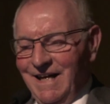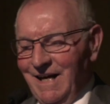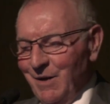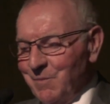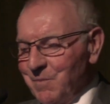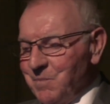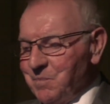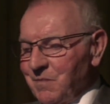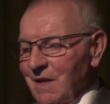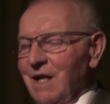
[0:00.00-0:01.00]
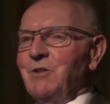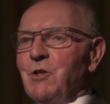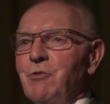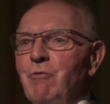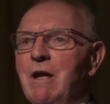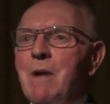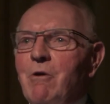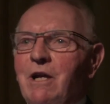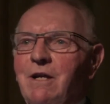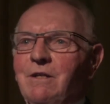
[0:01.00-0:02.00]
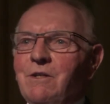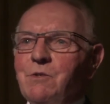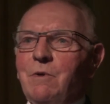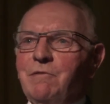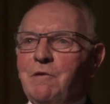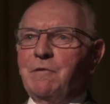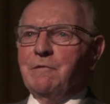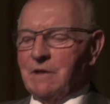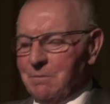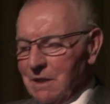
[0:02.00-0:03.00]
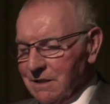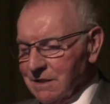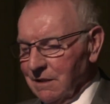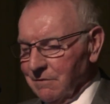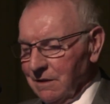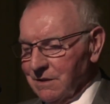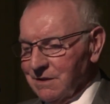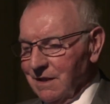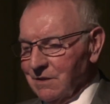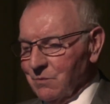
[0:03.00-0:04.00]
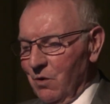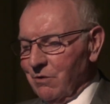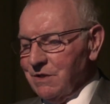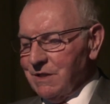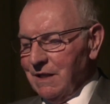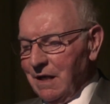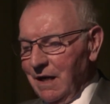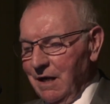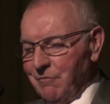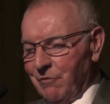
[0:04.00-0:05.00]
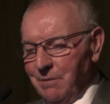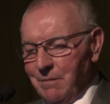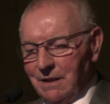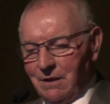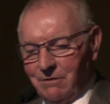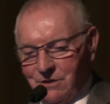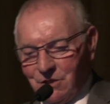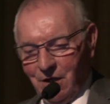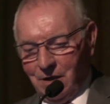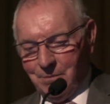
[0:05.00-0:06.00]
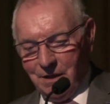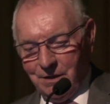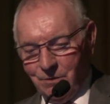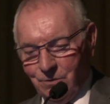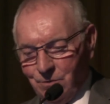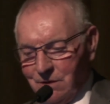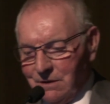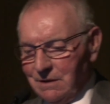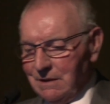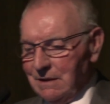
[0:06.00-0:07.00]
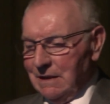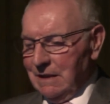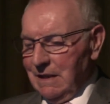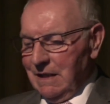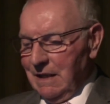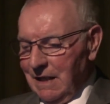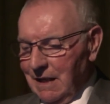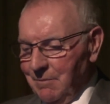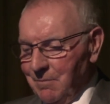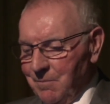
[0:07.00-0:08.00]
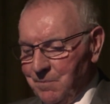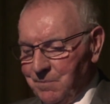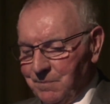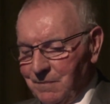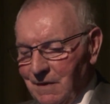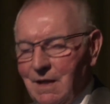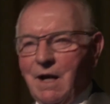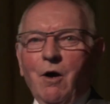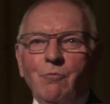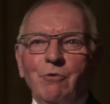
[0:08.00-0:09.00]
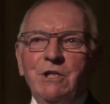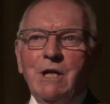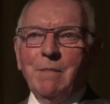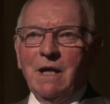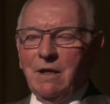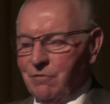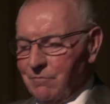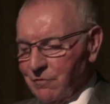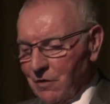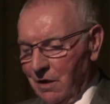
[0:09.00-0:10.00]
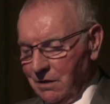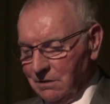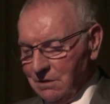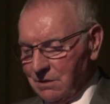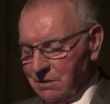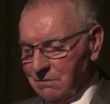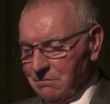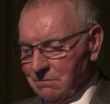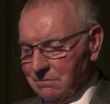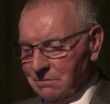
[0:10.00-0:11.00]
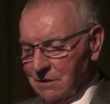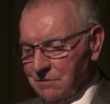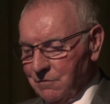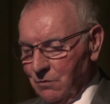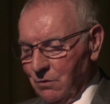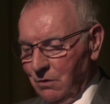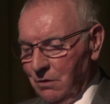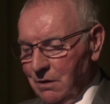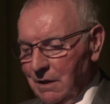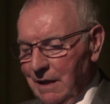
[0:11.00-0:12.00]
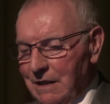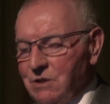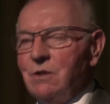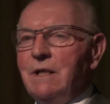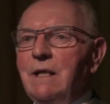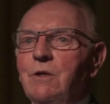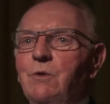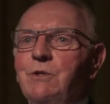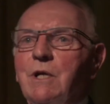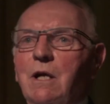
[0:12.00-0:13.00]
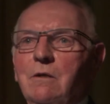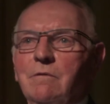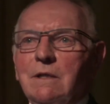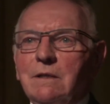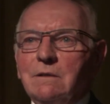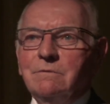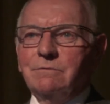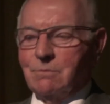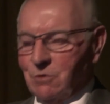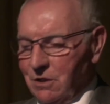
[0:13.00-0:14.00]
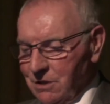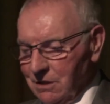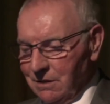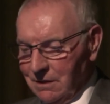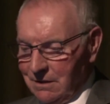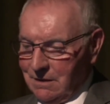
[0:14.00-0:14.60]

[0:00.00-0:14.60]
The three Americans were for 50 millisieverts. That's Warren Sinclair, Fred Mettler, and Charlie Meinhold. Henri Jamet from France, that's four. Angelina Guskova from Russia.